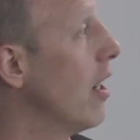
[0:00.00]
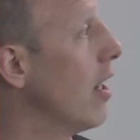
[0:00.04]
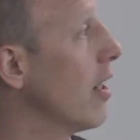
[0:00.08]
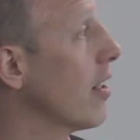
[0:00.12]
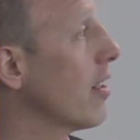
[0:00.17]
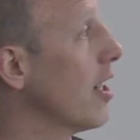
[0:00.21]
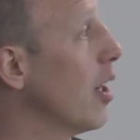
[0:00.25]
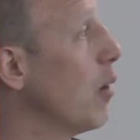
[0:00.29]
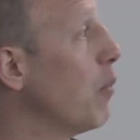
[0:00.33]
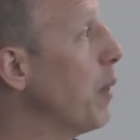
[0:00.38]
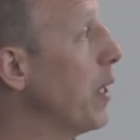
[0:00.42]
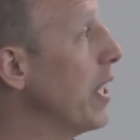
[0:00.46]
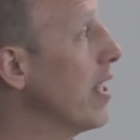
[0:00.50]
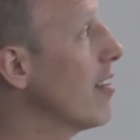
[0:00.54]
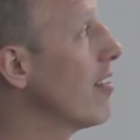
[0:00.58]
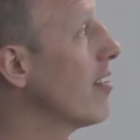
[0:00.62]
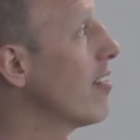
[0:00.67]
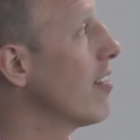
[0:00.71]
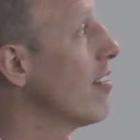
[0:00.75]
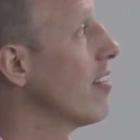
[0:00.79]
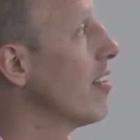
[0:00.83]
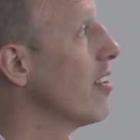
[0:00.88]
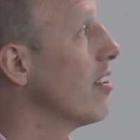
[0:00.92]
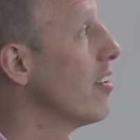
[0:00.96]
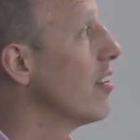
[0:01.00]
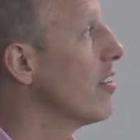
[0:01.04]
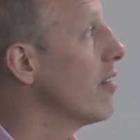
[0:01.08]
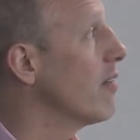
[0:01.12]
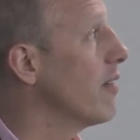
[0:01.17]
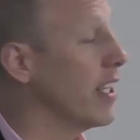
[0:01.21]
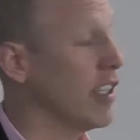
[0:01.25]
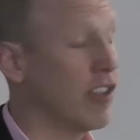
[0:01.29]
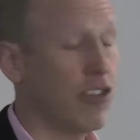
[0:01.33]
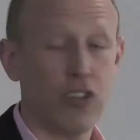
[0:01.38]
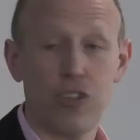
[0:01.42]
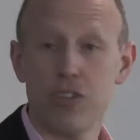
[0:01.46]
companies,
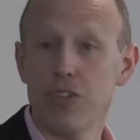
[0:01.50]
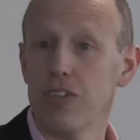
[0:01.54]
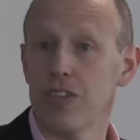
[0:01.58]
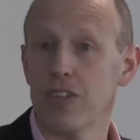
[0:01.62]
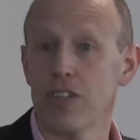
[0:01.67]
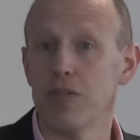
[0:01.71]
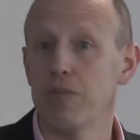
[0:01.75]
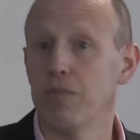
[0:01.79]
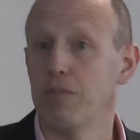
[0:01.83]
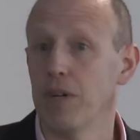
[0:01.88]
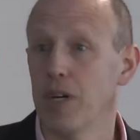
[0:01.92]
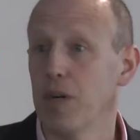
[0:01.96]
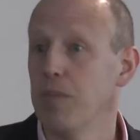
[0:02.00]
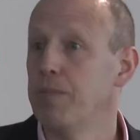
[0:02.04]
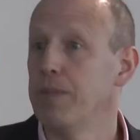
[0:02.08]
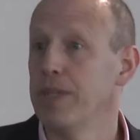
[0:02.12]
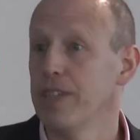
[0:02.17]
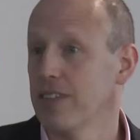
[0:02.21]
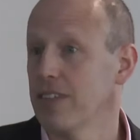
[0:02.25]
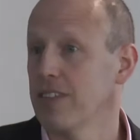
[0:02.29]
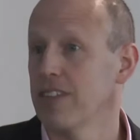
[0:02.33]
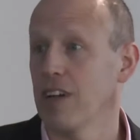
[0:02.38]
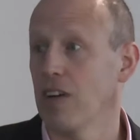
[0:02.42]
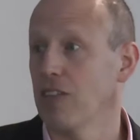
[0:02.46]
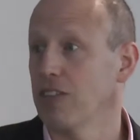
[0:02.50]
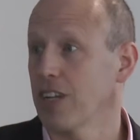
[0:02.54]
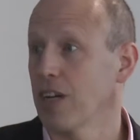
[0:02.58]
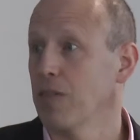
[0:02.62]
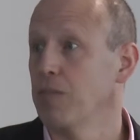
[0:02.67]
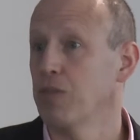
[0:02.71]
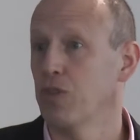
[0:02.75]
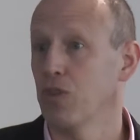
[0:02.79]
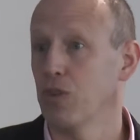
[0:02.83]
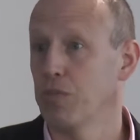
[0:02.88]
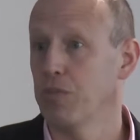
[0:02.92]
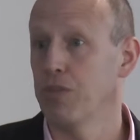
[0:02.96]
they choose a business outcome
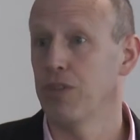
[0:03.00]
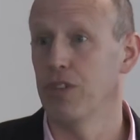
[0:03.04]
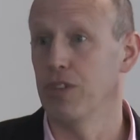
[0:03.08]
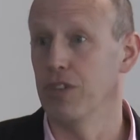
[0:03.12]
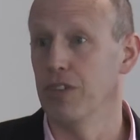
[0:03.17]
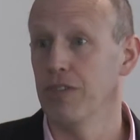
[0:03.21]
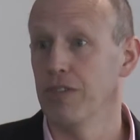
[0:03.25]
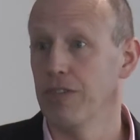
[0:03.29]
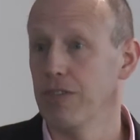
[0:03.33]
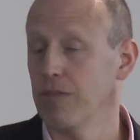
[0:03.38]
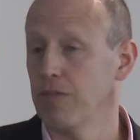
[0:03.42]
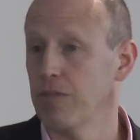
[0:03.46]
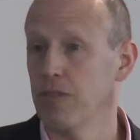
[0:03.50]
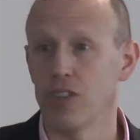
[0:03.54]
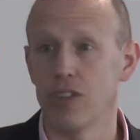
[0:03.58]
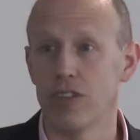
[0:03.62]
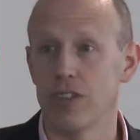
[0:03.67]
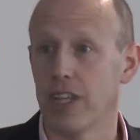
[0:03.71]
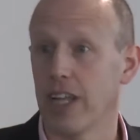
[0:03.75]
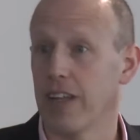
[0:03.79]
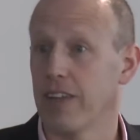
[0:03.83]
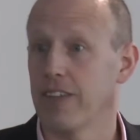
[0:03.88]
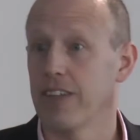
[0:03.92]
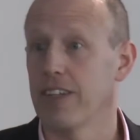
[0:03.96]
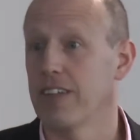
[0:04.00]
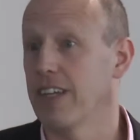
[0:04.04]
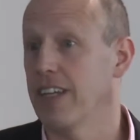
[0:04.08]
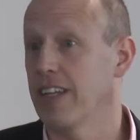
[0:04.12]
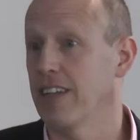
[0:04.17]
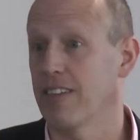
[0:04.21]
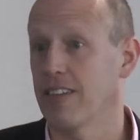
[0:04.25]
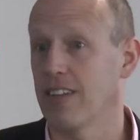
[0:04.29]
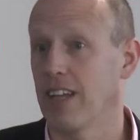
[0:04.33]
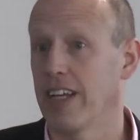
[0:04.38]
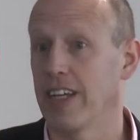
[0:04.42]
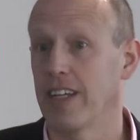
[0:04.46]
to improve. You do that on the data
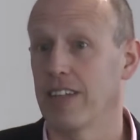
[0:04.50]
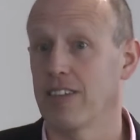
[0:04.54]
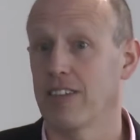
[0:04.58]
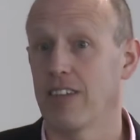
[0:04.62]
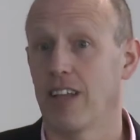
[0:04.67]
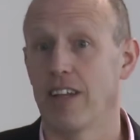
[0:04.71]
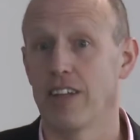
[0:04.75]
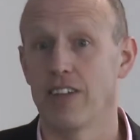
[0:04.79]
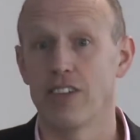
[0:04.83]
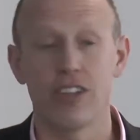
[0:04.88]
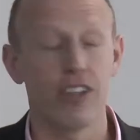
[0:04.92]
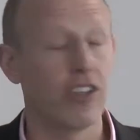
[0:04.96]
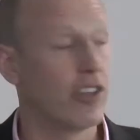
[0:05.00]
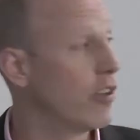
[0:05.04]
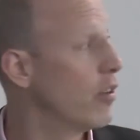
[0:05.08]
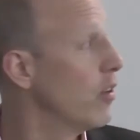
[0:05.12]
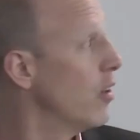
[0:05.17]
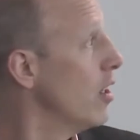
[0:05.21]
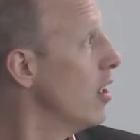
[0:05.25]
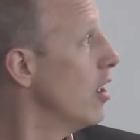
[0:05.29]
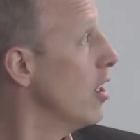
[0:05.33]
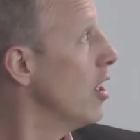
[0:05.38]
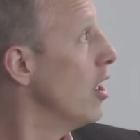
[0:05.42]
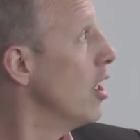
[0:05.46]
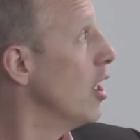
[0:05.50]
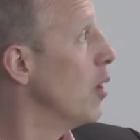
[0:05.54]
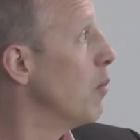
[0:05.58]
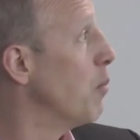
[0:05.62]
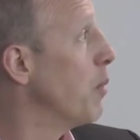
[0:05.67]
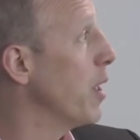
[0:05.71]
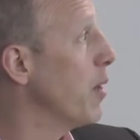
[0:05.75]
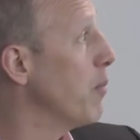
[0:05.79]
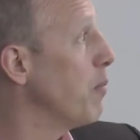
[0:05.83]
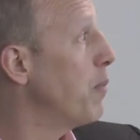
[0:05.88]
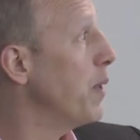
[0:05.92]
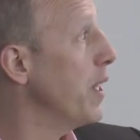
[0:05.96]
science side too.
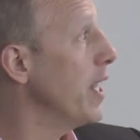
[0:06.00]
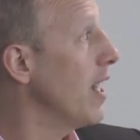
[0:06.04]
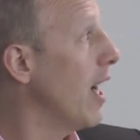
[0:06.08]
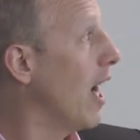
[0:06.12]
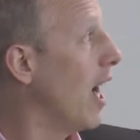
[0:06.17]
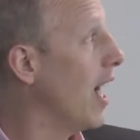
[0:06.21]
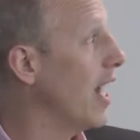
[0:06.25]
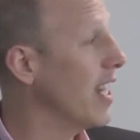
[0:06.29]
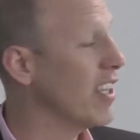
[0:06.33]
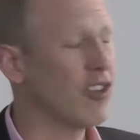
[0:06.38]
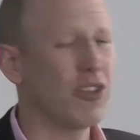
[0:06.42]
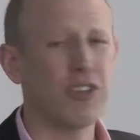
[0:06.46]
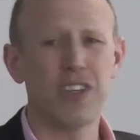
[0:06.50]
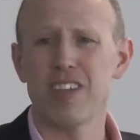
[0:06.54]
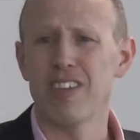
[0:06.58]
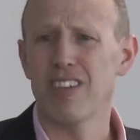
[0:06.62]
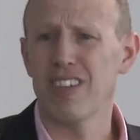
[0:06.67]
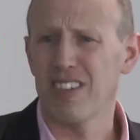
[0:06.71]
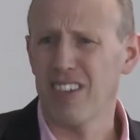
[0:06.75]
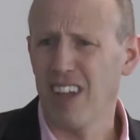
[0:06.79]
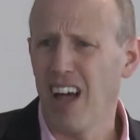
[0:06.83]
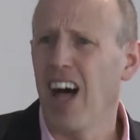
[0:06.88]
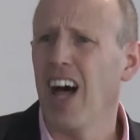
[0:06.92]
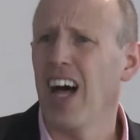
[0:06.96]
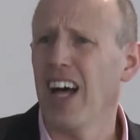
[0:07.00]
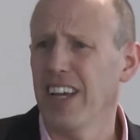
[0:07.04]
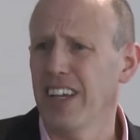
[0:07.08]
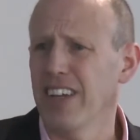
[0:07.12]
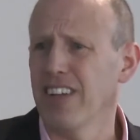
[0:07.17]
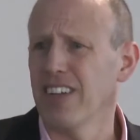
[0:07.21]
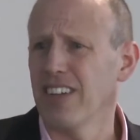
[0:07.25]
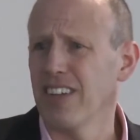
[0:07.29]
But in BI, you decide.